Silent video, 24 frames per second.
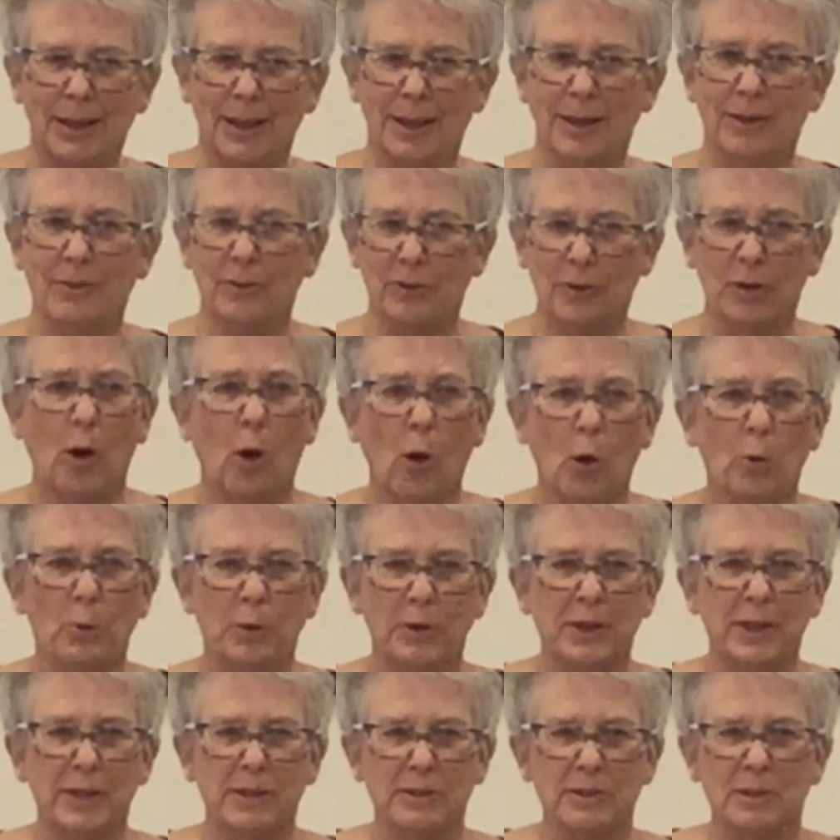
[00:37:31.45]
in the
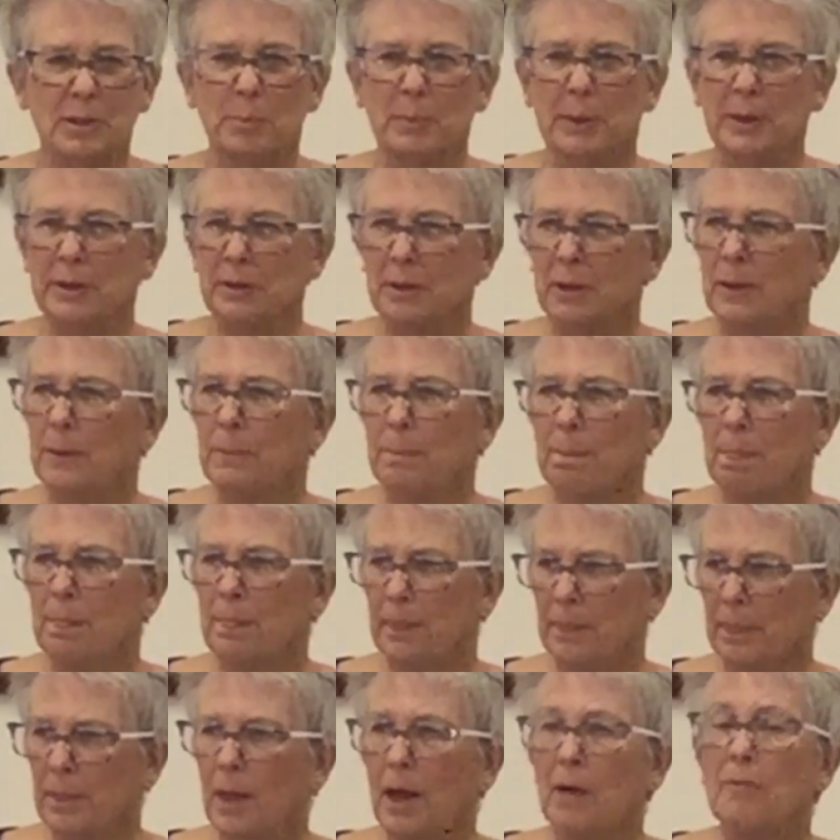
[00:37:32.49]
Old Testament
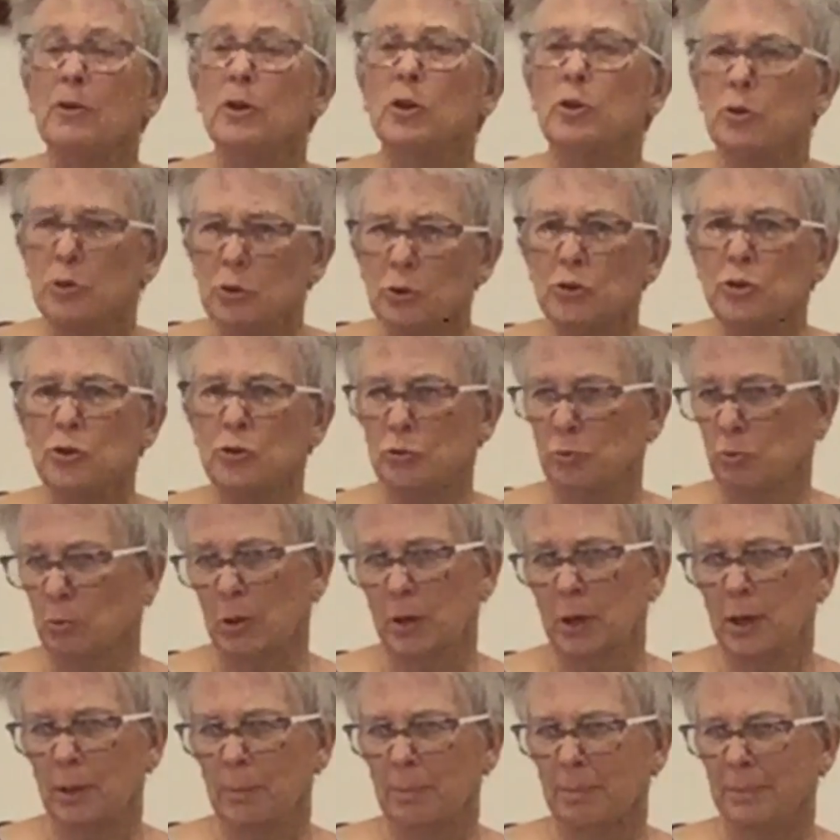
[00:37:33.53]
of a new
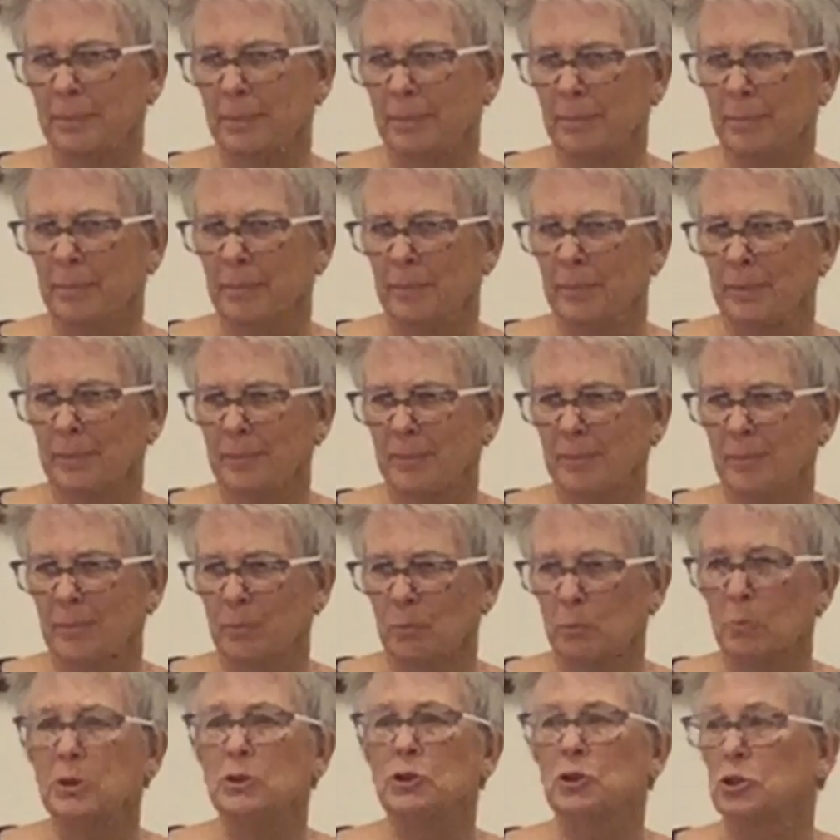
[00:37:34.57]
stream,
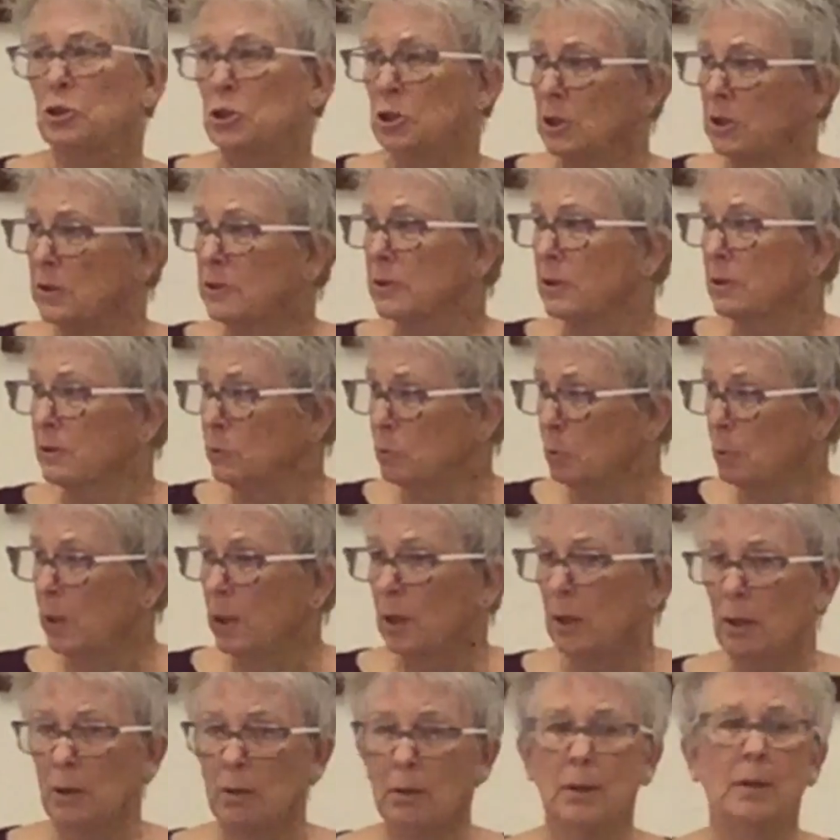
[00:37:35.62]
which Jesus
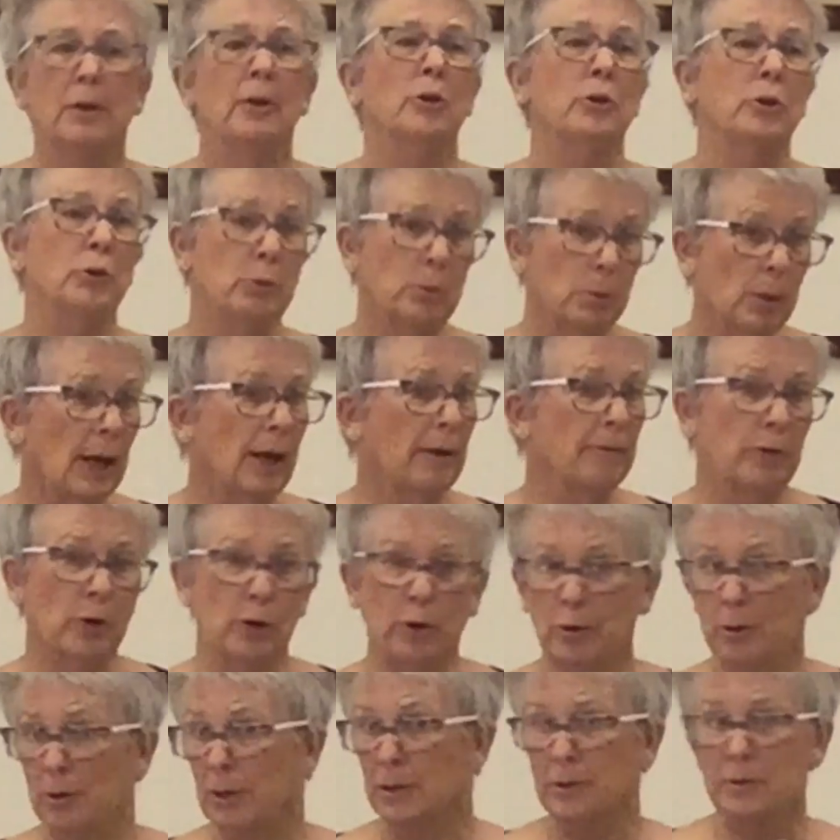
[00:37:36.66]
will. You have
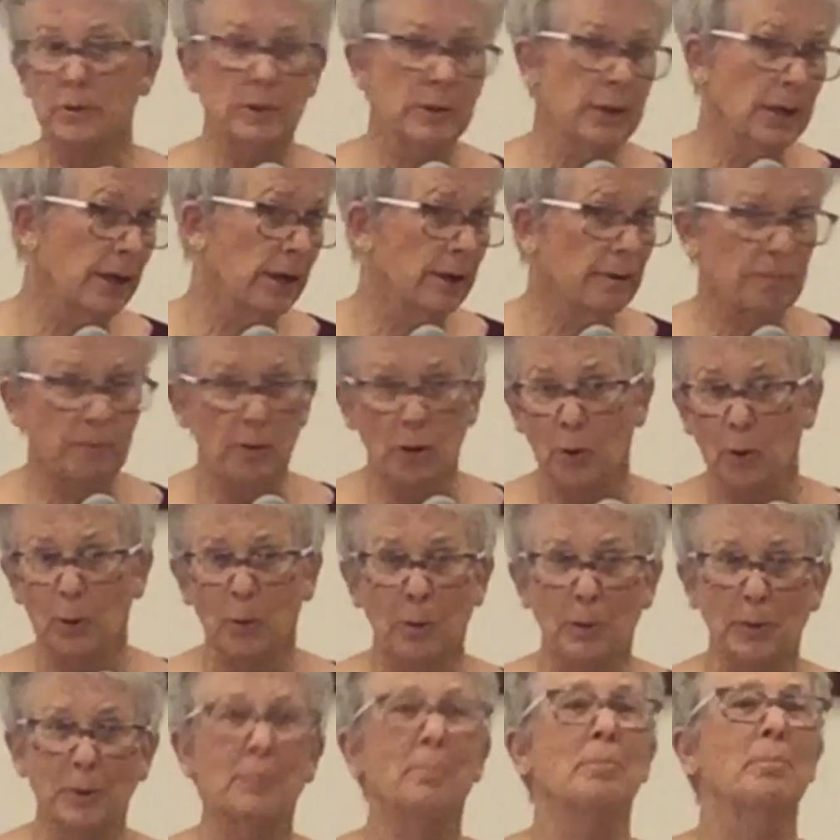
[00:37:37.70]
heard it said of
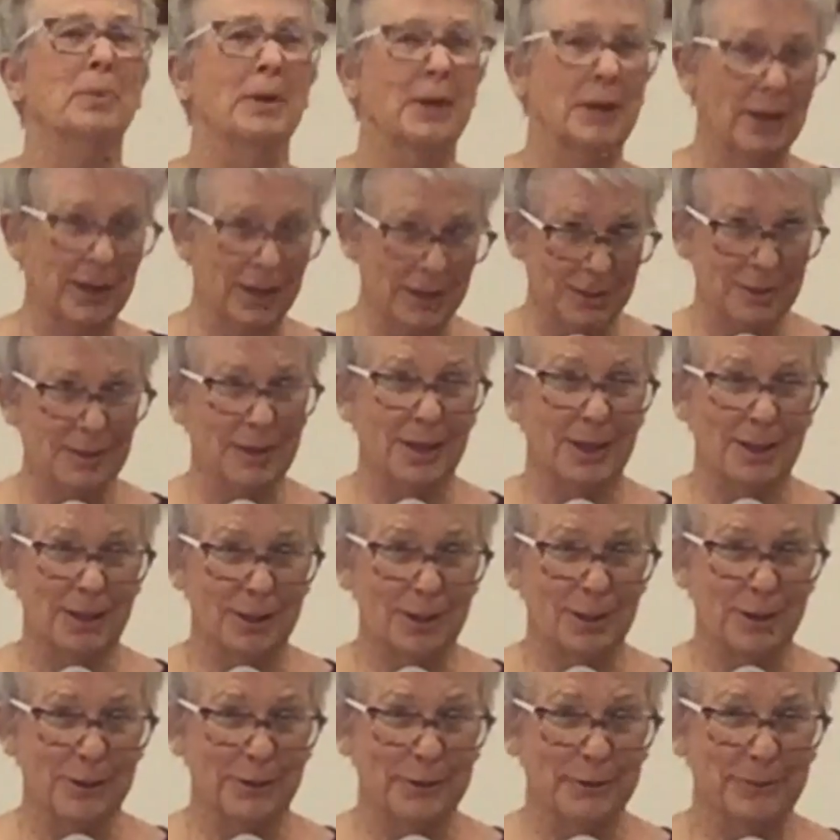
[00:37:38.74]
old, but I say
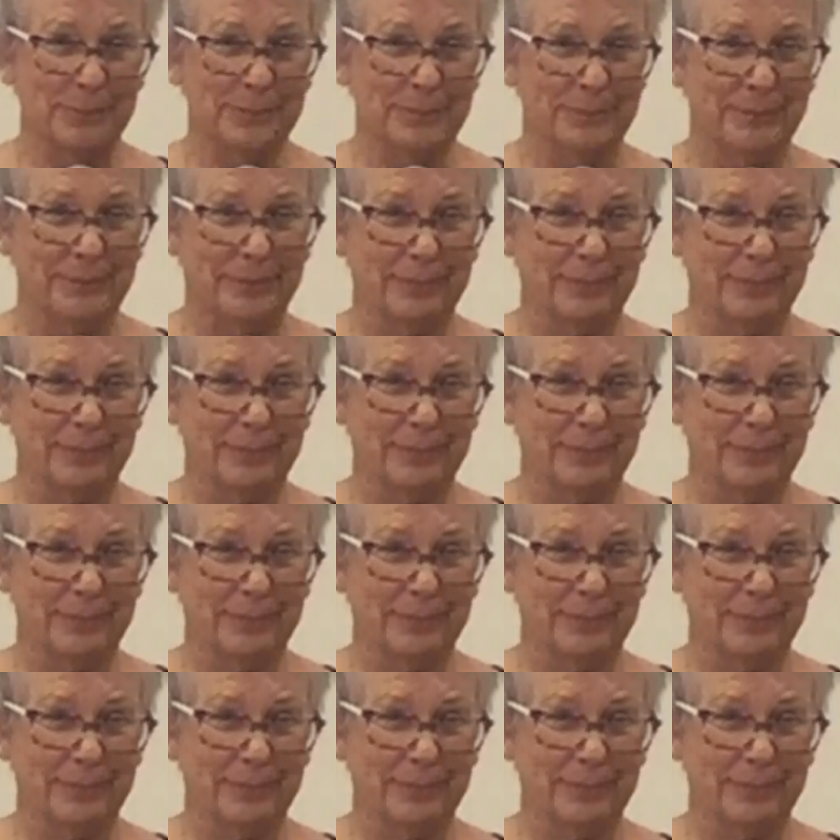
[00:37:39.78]
to you,